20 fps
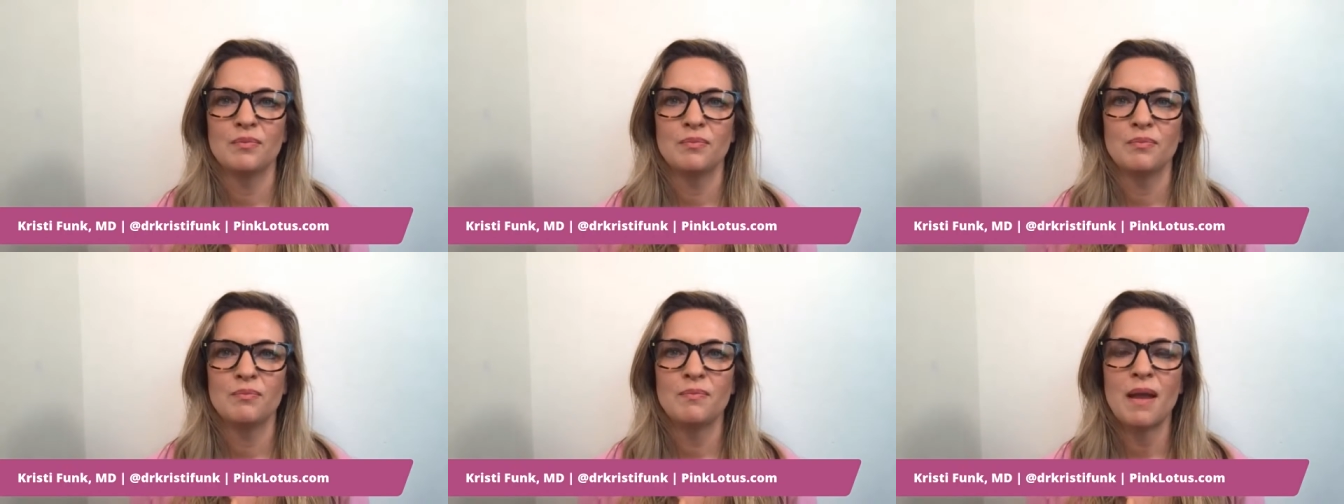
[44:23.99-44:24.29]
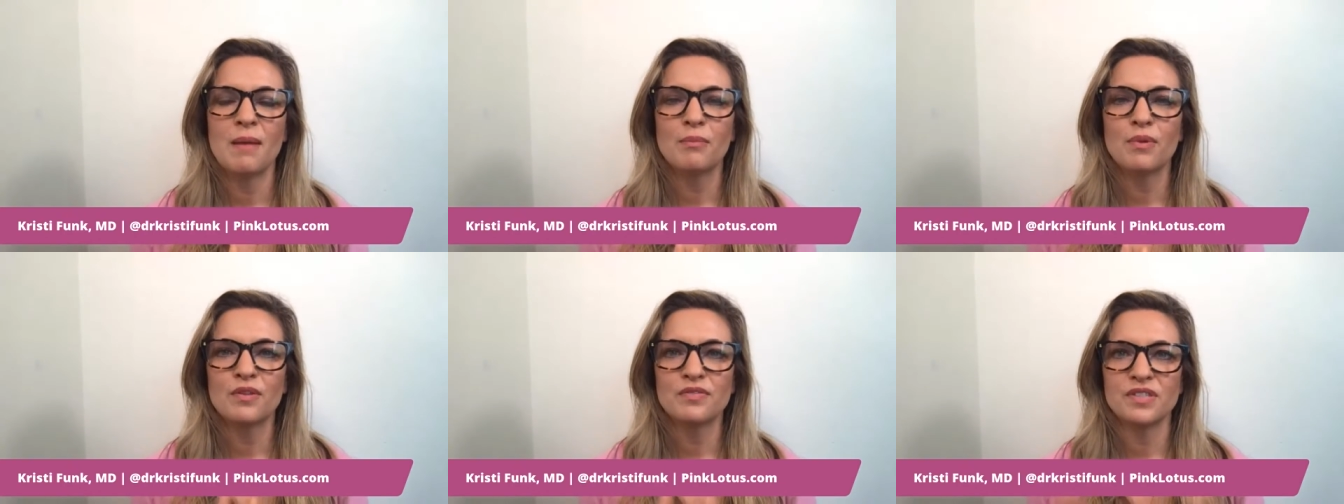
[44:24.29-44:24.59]

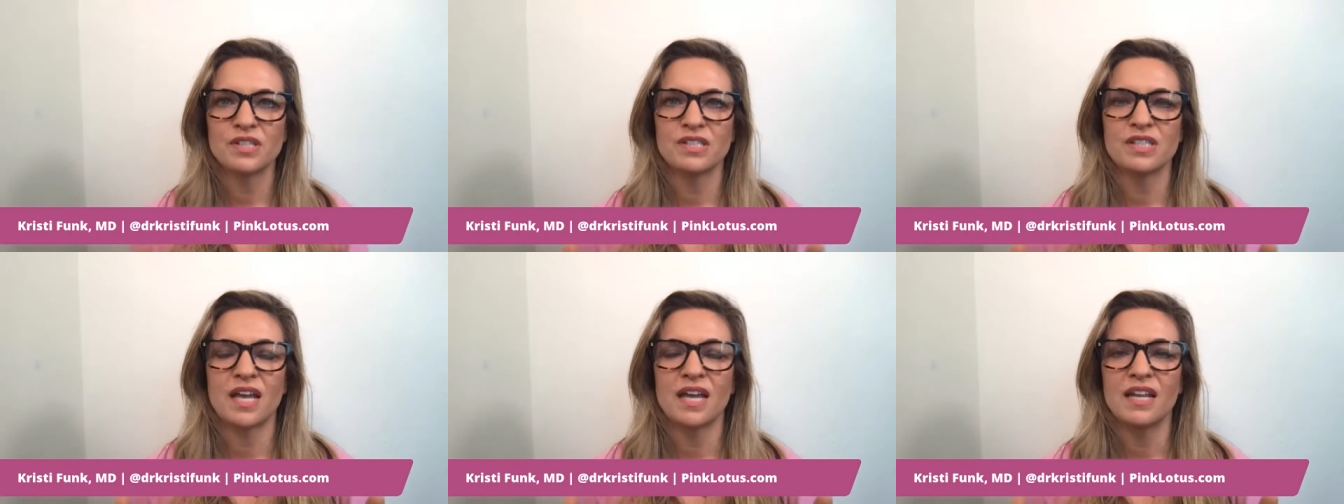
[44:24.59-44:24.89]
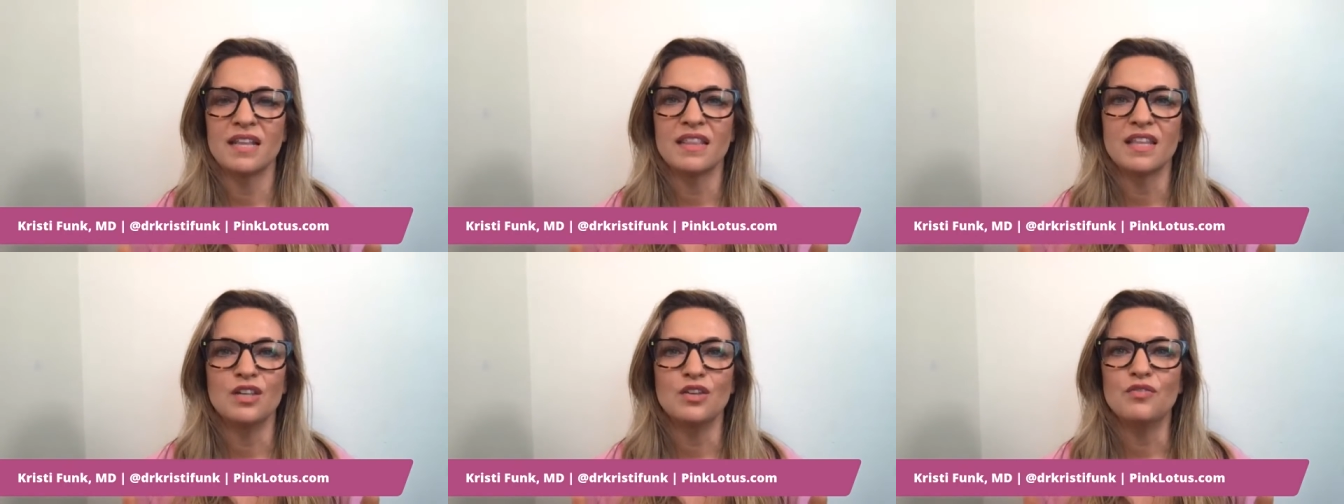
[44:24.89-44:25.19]
member of
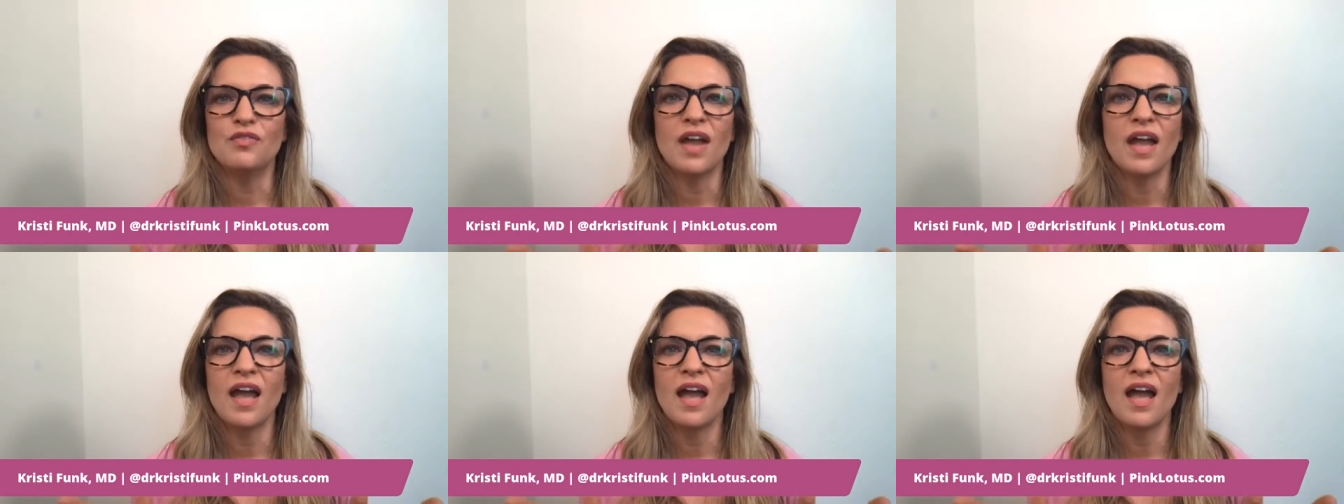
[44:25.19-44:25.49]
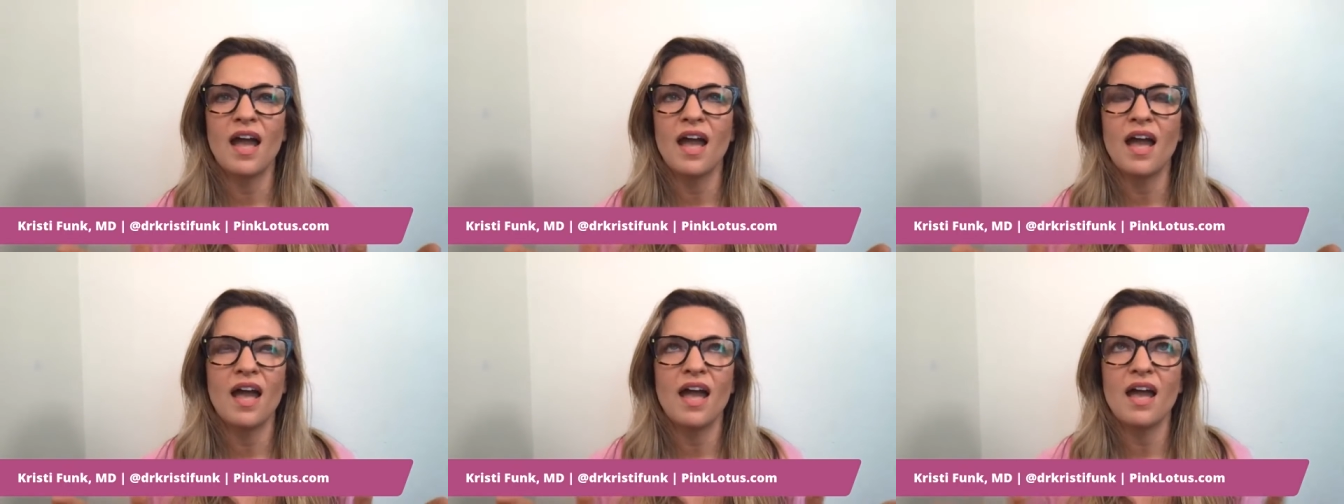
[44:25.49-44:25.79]
society that you've
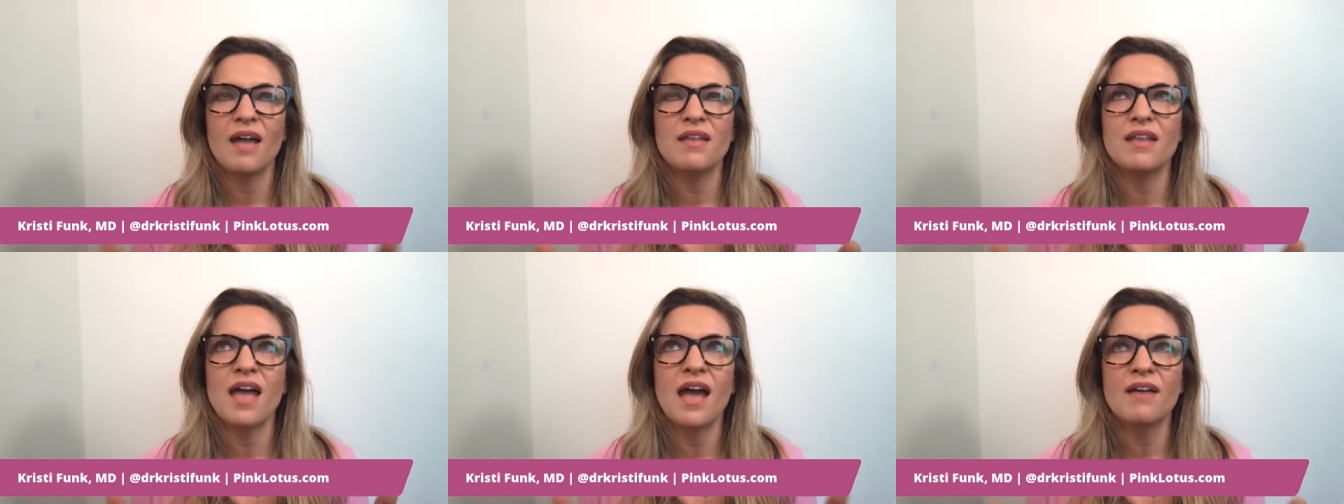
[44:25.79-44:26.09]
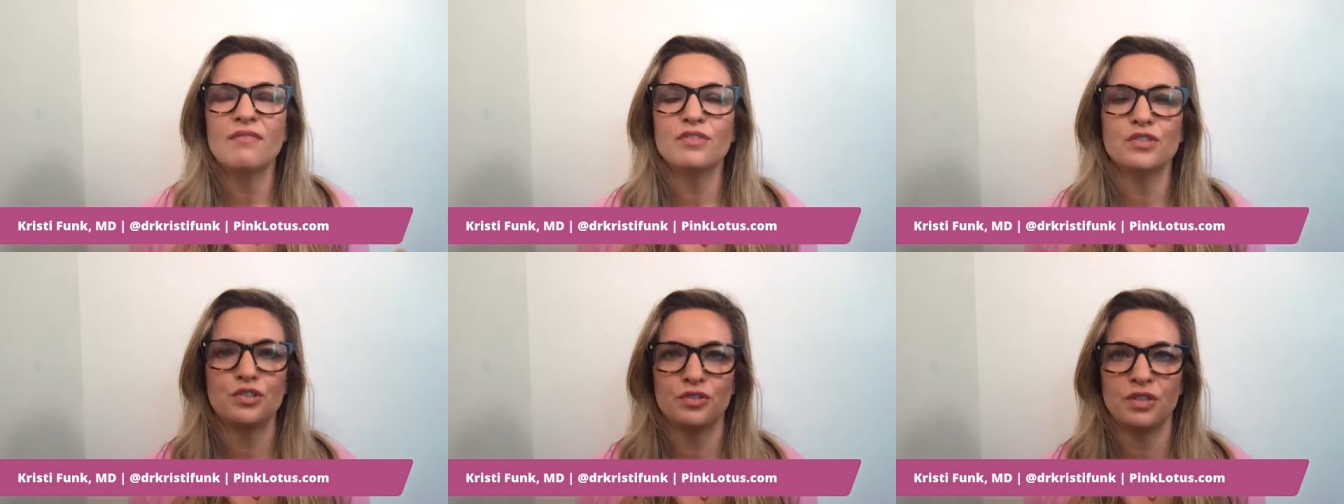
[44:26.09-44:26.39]

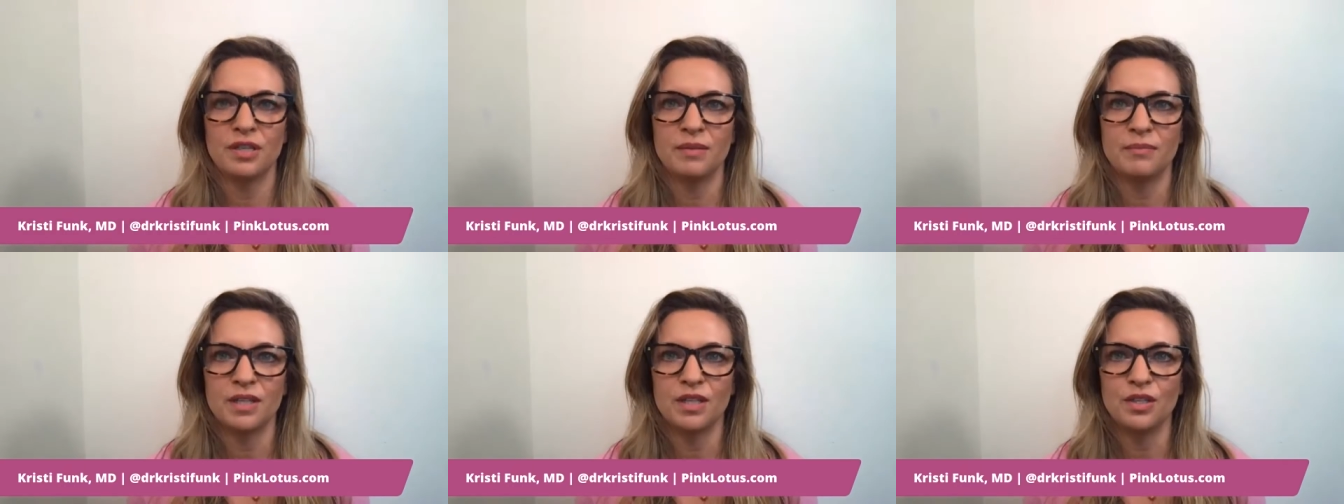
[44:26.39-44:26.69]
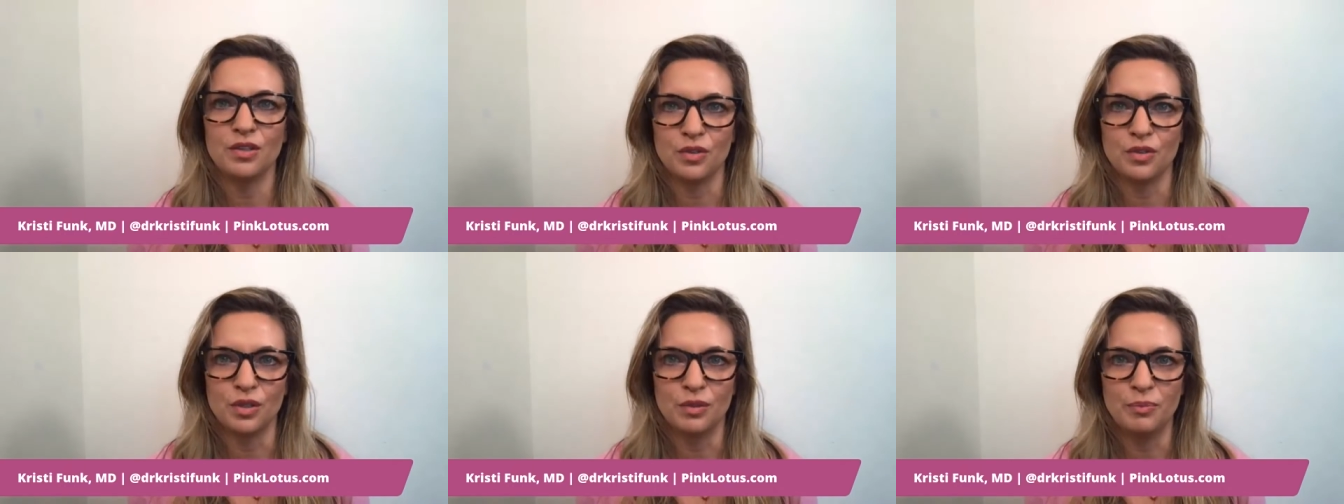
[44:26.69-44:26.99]
ever dreamed that
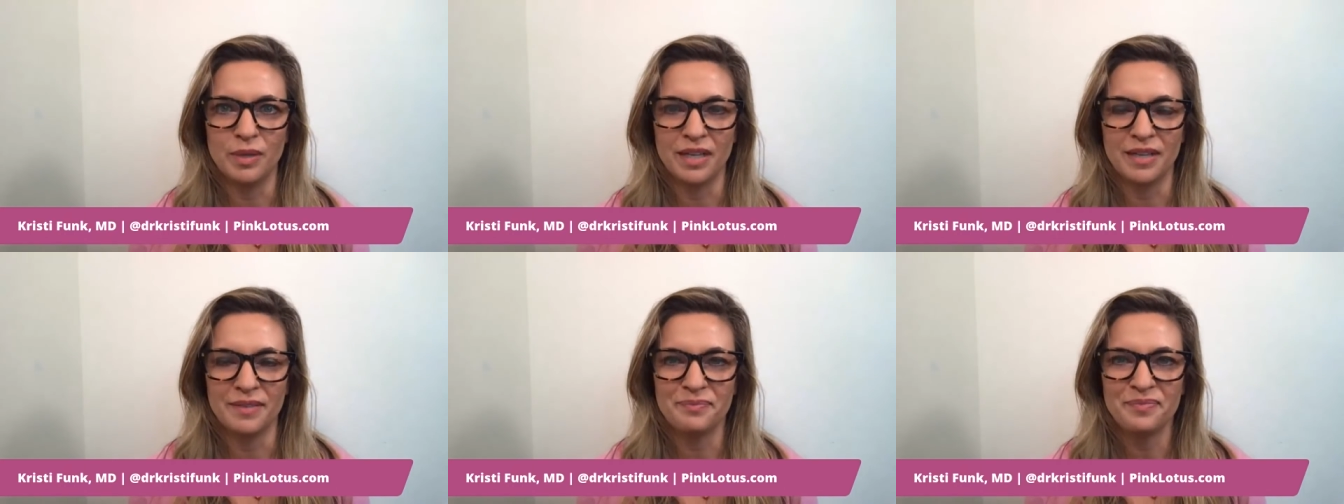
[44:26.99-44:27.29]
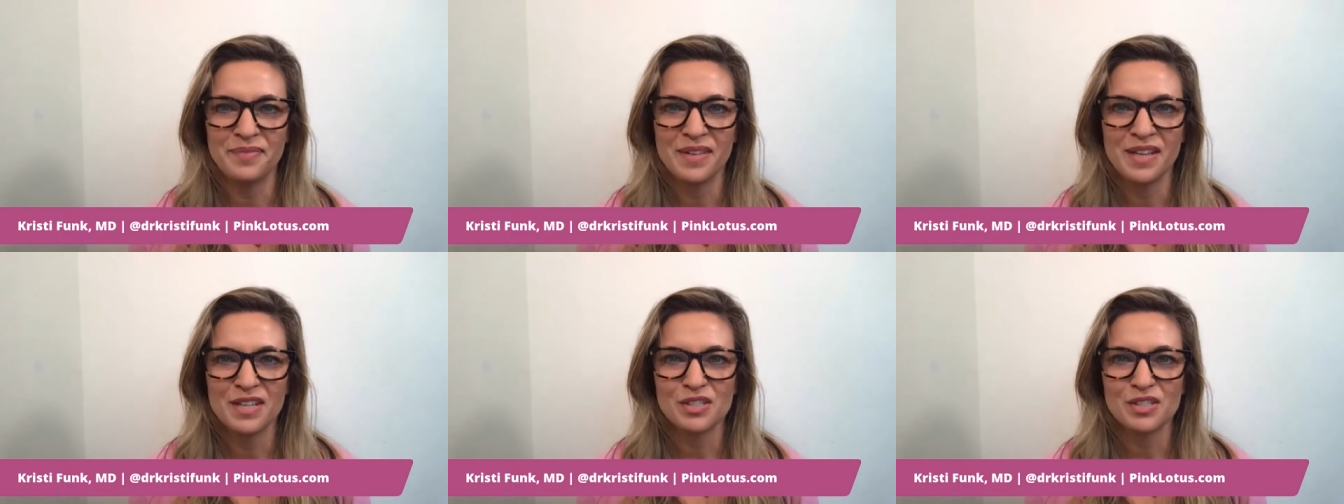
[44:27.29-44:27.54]
you could be.